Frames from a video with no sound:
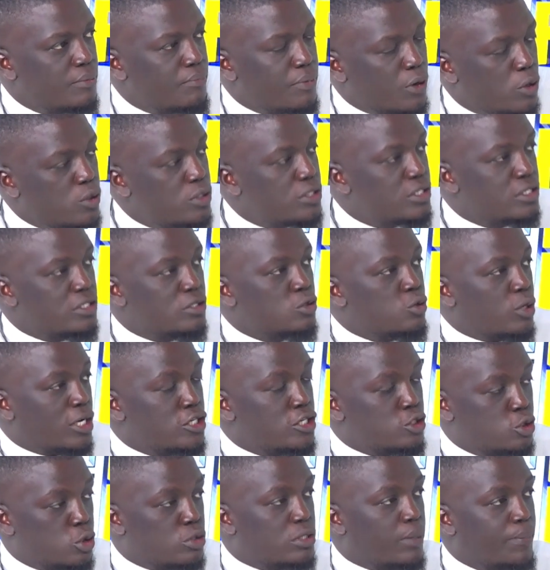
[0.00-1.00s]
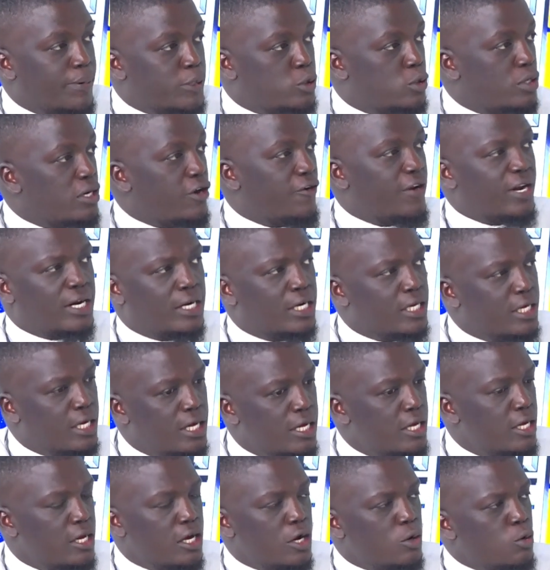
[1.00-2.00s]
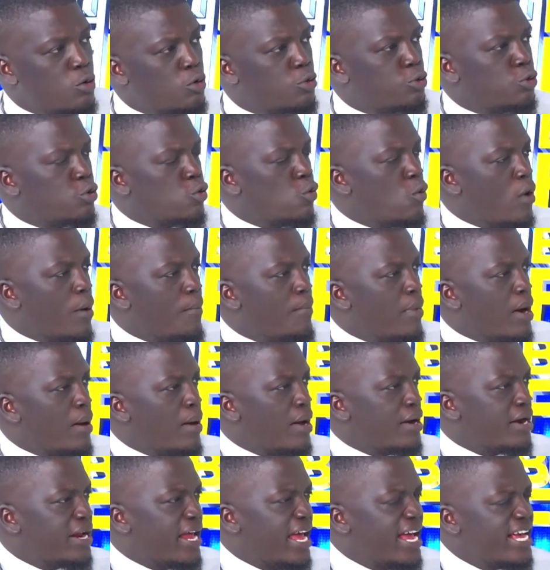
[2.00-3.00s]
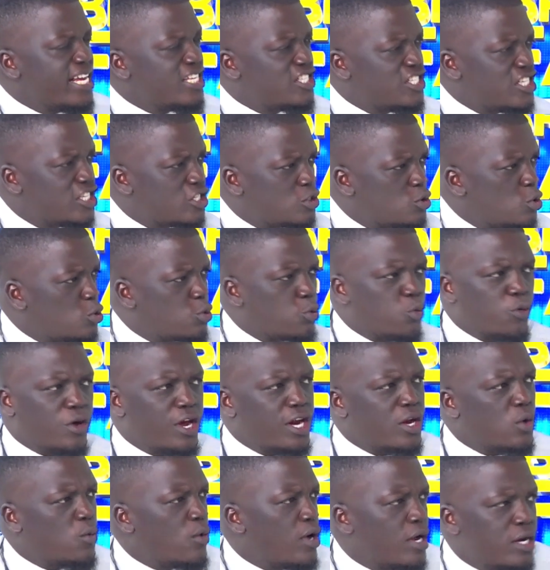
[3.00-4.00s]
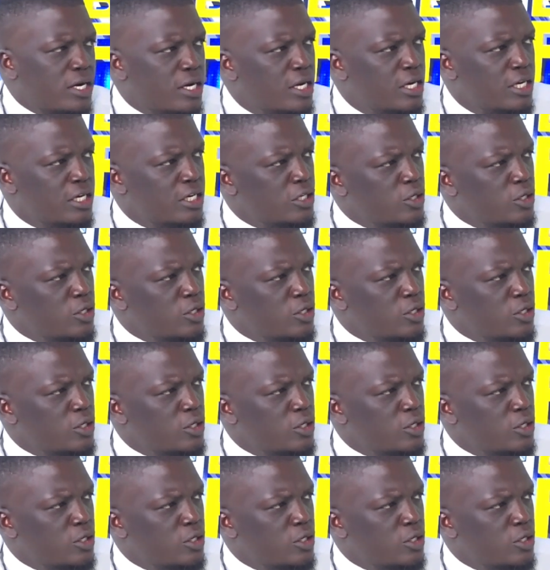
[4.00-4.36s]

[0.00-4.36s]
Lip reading: Because you talk to the person directly, not through an agent, not through anyone.